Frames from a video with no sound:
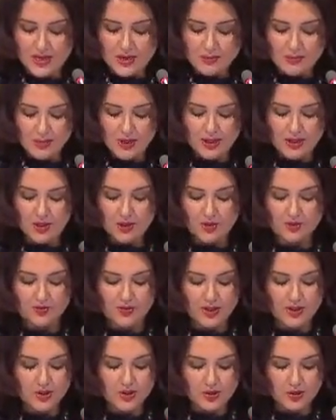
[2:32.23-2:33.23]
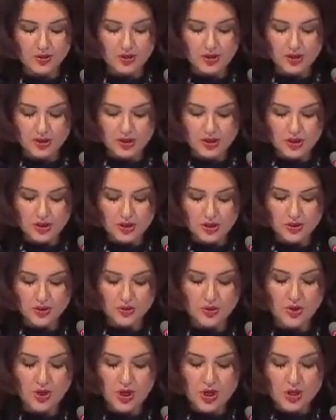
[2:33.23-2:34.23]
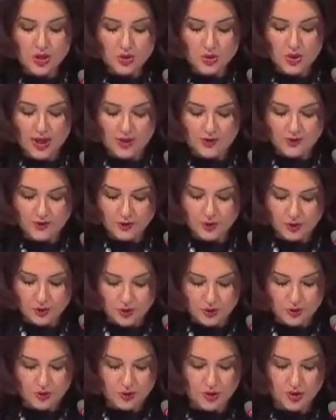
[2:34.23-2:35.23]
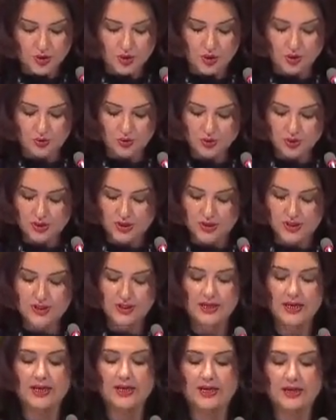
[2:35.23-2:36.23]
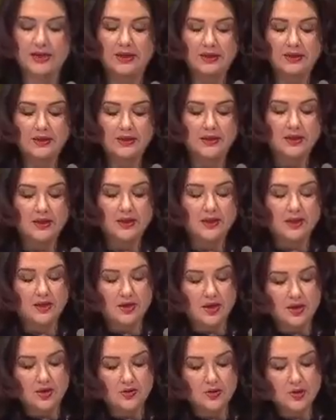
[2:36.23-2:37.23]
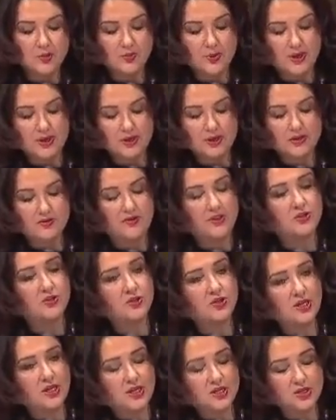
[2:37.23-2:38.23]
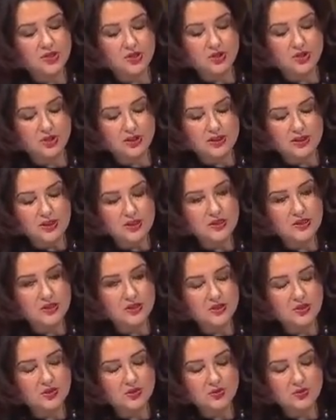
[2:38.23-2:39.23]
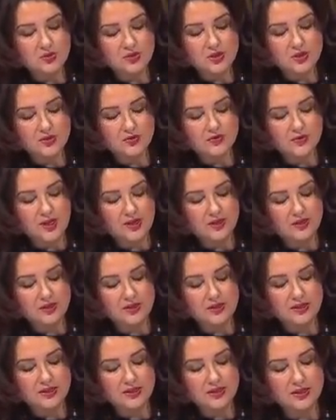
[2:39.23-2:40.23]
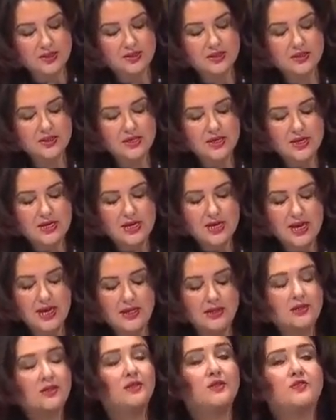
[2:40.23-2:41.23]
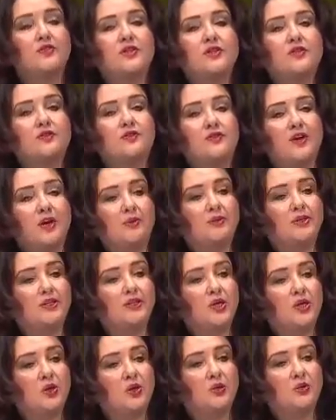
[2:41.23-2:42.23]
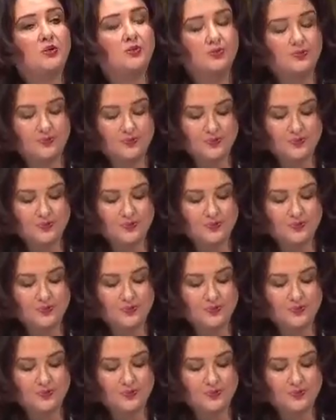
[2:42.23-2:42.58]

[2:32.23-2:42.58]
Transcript: Many of us continue to have to do so to this day in our respective educational institutes, faculties, and even the family home.